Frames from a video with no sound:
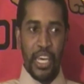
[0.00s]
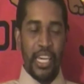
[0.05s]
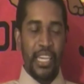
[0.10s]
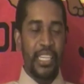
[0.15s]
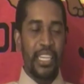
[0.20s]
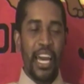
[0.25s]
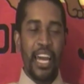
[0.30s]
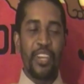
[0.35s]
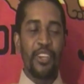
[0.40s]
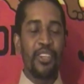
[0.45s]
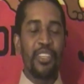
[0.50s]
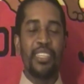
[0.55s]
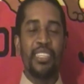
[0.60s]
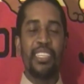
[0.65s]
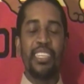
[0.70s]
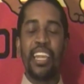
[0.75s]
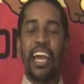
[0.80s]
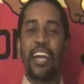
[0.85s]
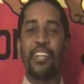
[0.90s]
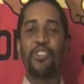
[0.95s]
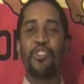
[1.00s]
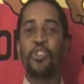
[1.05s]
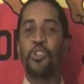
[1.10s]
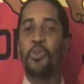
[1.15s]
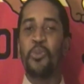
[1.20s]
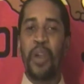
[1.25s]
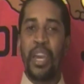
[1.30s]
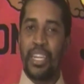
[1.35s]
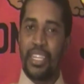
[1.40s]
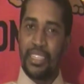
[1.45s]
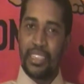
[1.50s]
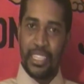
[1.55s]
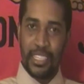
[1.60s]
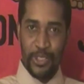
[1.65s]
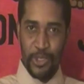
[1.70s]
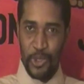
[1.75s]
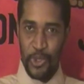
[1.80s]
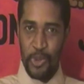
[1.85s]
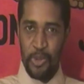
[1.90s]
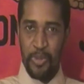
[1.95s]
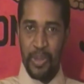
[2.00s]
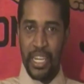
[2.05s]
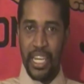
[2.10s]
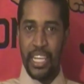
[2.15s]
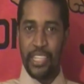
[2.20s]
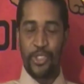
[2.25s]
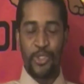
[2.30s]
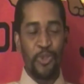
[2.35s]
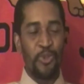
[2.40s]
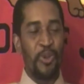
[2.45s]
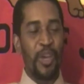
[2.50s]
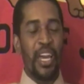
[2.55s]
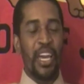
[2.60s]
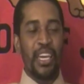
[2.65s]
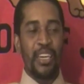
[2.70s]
He did not do anything supernatural.